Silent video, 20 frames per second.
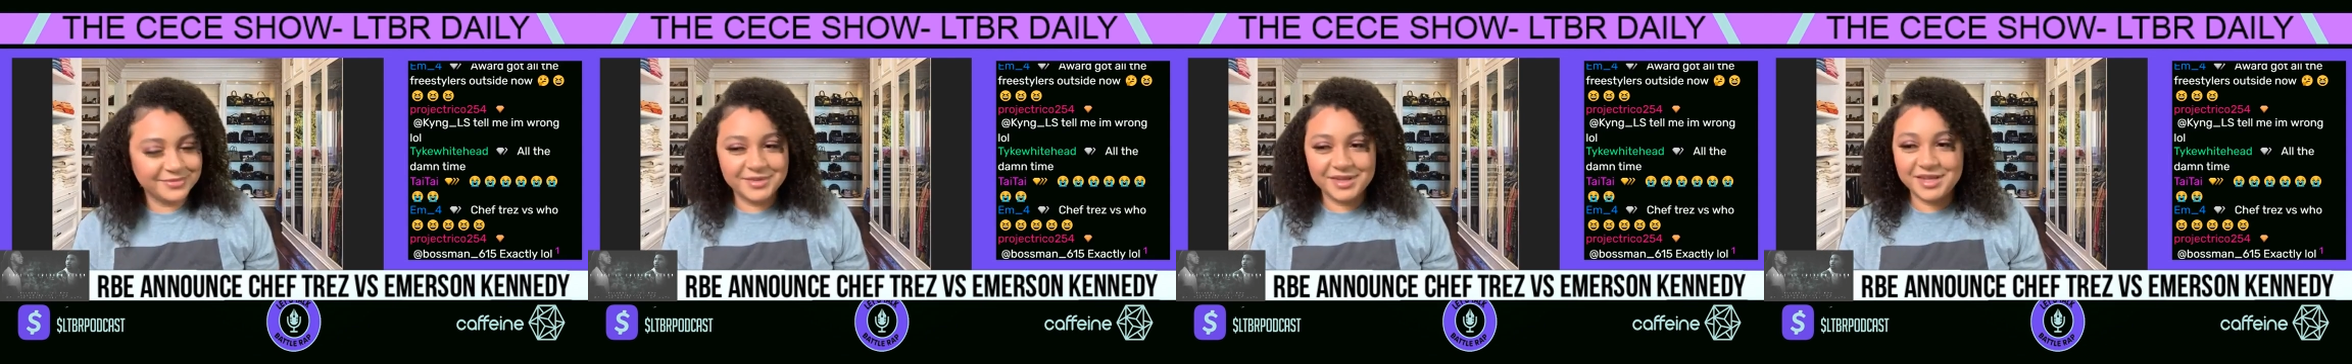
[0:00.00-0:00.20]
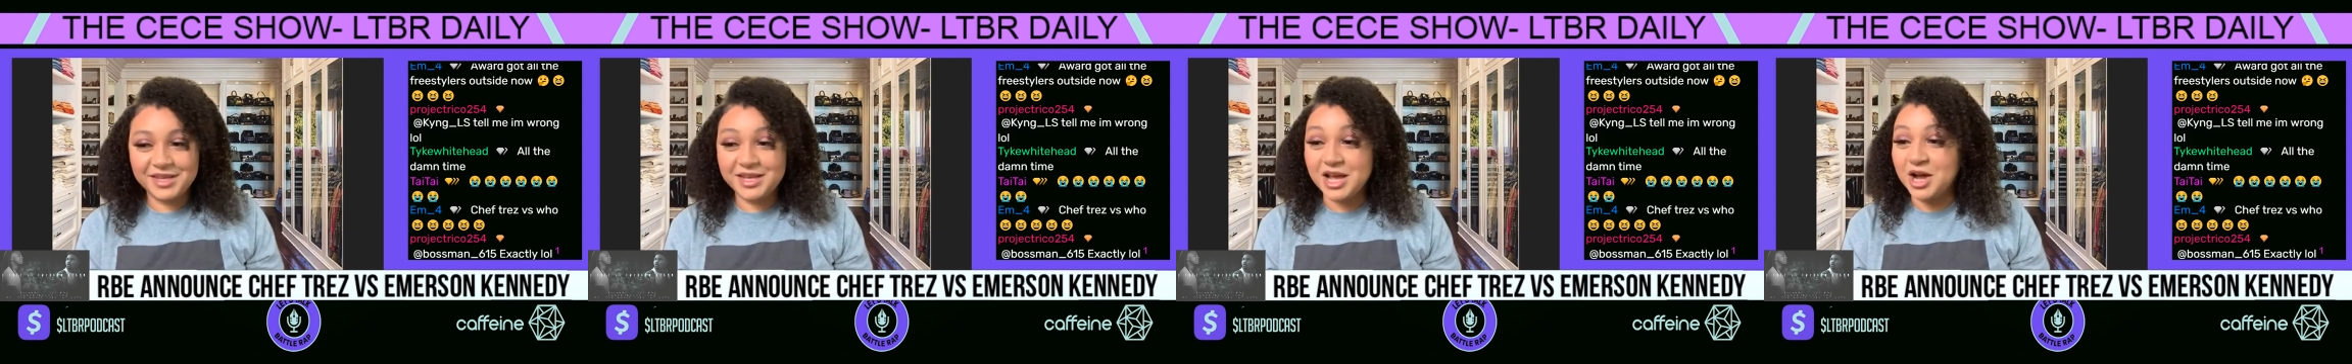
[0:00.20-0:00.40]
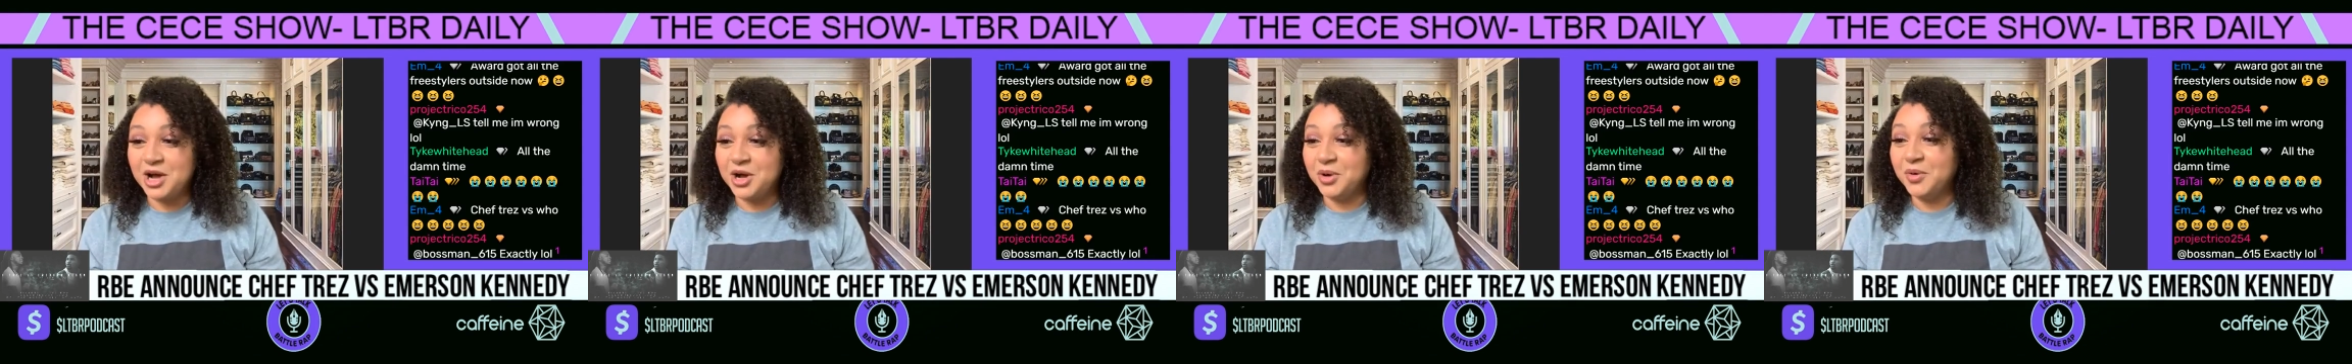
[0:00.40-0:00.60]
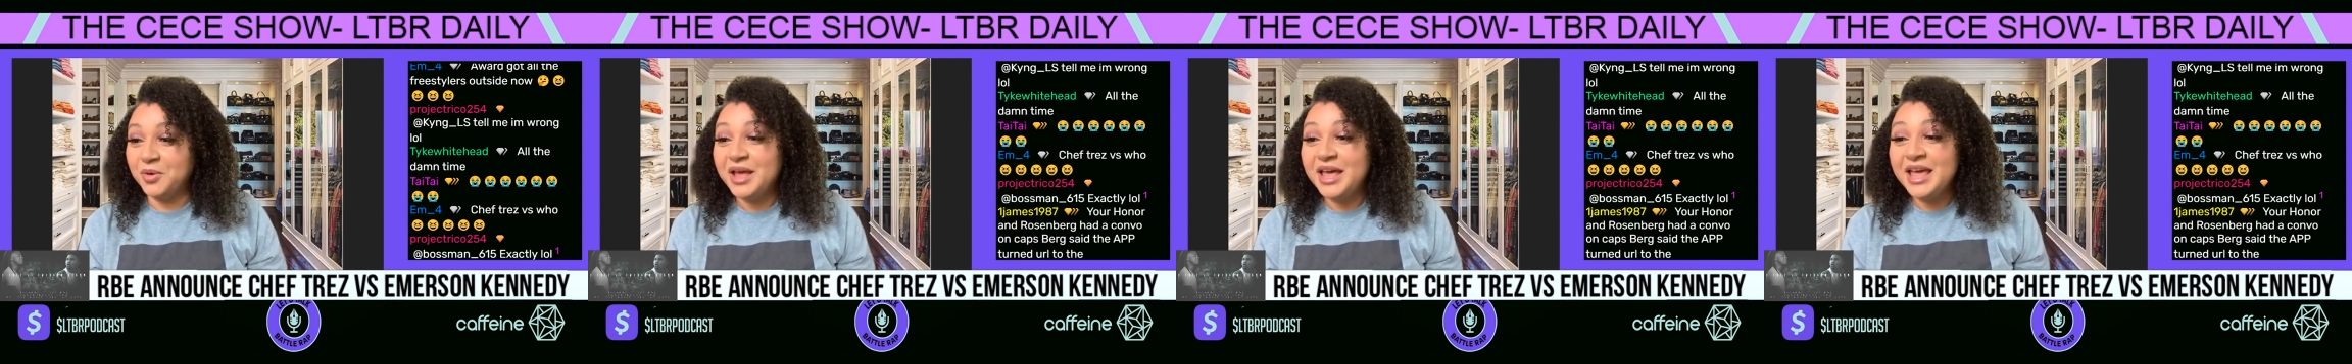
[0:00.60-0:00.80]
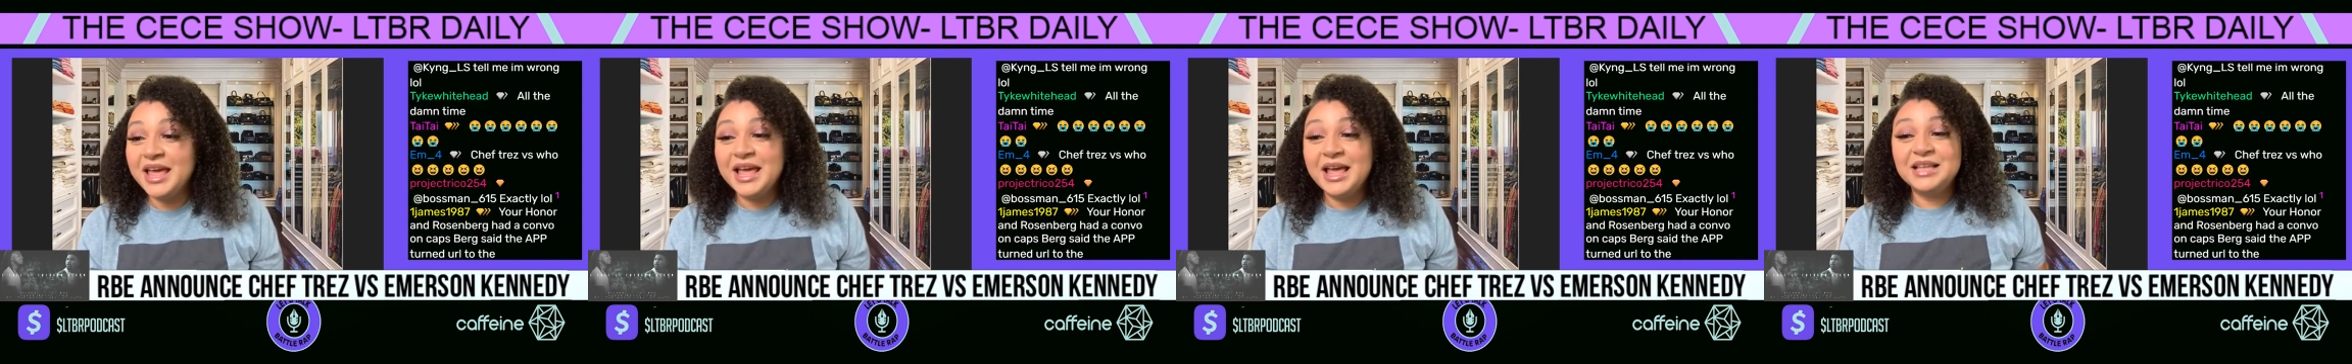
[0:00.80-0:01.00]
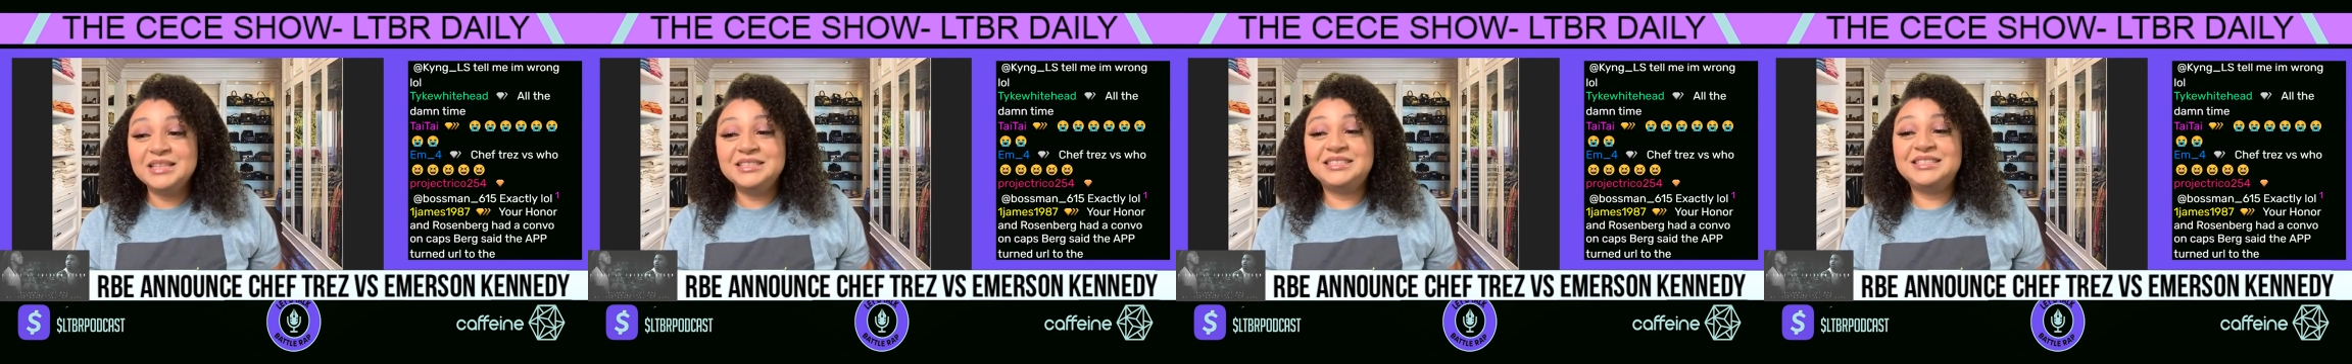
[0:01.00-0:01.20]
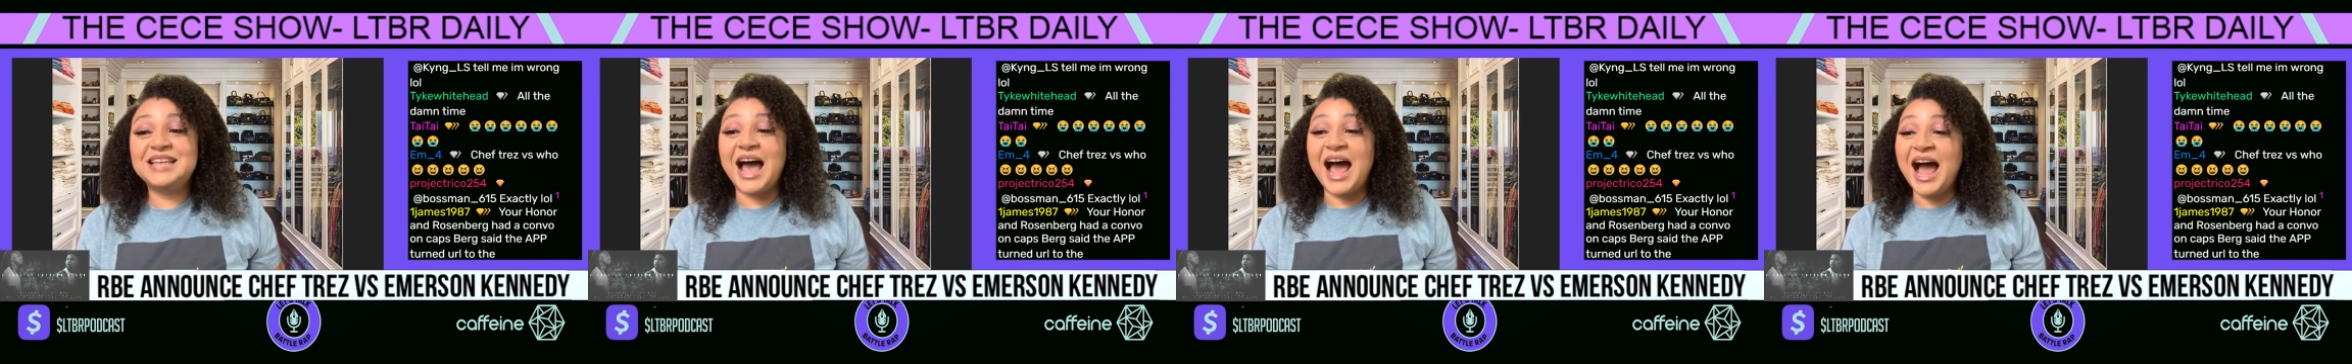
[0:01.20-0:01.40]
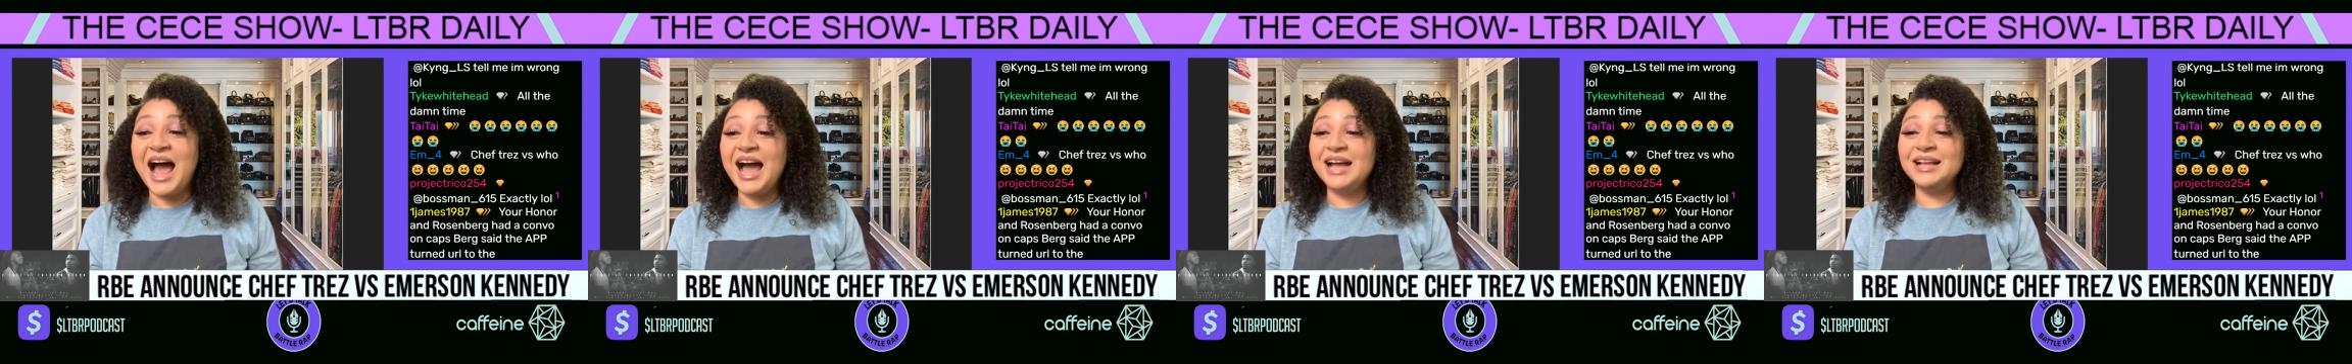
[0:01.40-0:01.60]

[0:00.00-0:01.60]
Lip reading: Yo, Dot